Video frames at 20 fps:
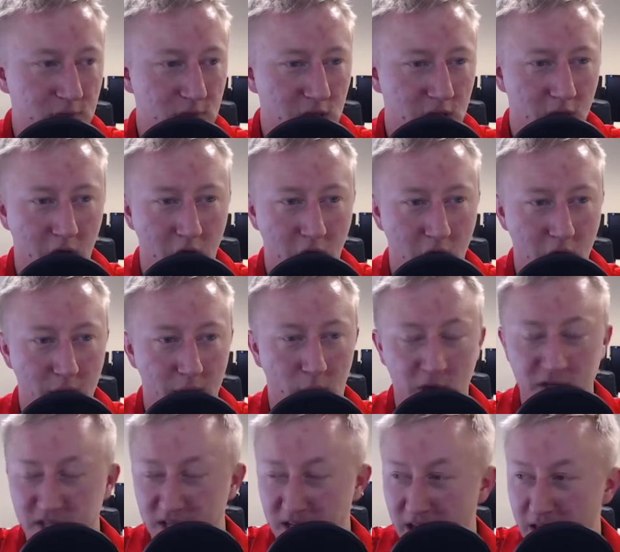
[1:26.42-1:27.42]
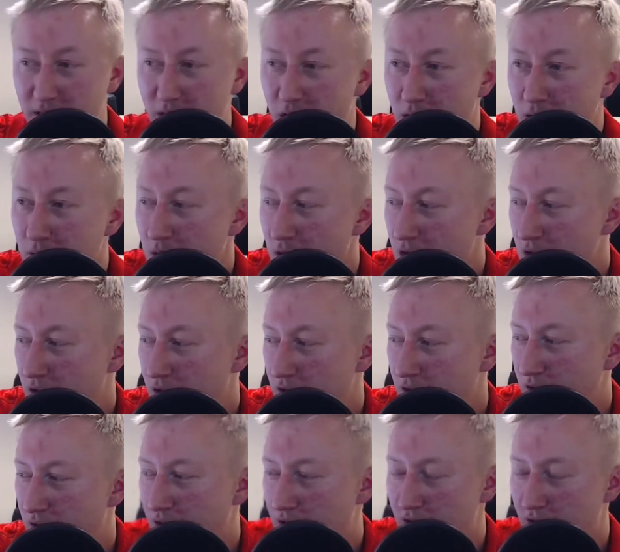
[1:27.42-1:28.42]
Once again, though,
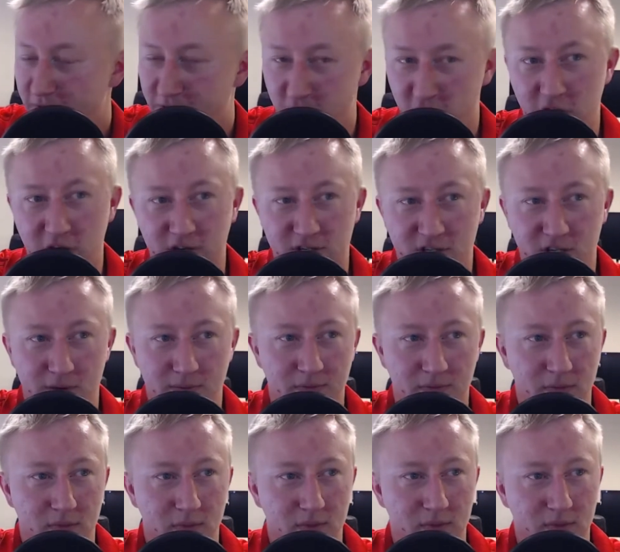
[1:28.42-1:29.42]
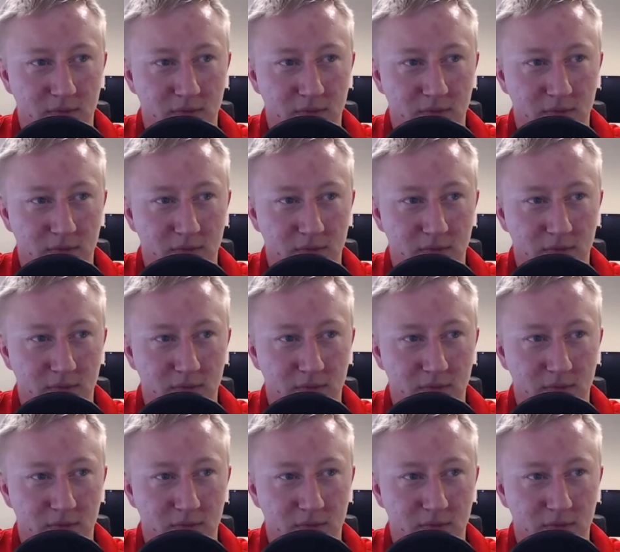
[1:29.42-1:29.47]
if you hear some